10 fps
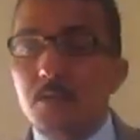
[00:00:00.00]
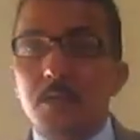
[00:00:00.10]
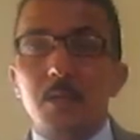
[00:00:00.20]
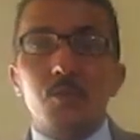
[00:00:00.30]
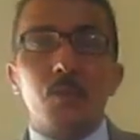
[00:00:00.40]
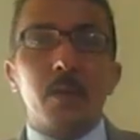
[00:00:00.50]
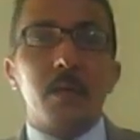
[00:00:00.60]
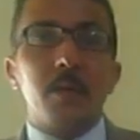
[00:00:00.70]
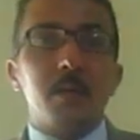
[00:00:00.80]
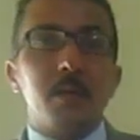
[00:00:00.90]
Central
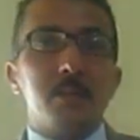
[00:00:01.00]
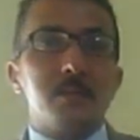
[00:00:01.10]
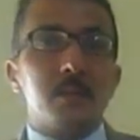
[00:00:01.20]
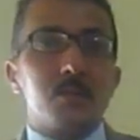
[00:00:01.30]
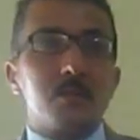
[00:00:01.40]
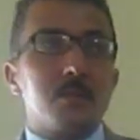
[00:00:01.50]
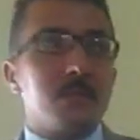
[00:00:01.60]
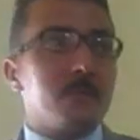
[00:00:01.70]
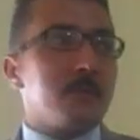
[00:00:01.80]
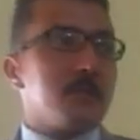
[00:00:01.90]
Intelligence
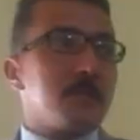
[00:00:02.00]
of